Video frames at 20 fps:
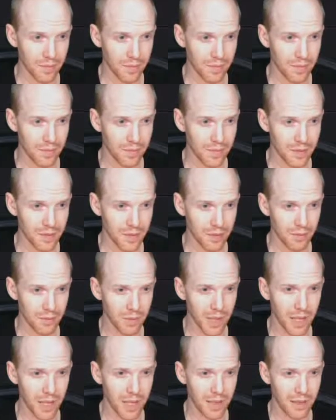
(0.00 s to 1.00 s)
Let's go
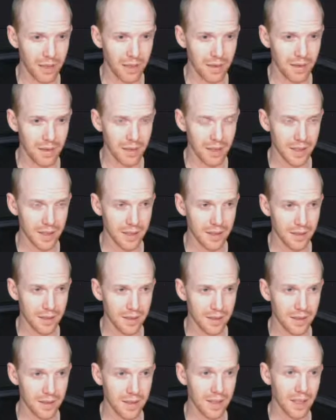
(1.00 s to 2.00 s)
back, cancel.
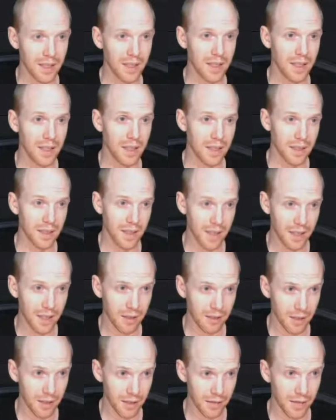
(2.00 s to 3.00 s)
Now
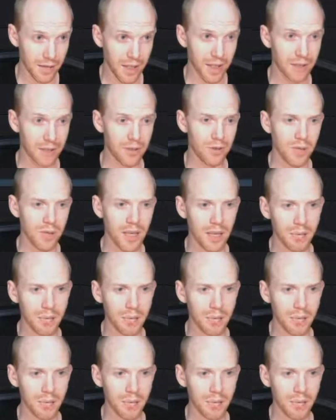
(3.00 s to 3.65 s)
if I drop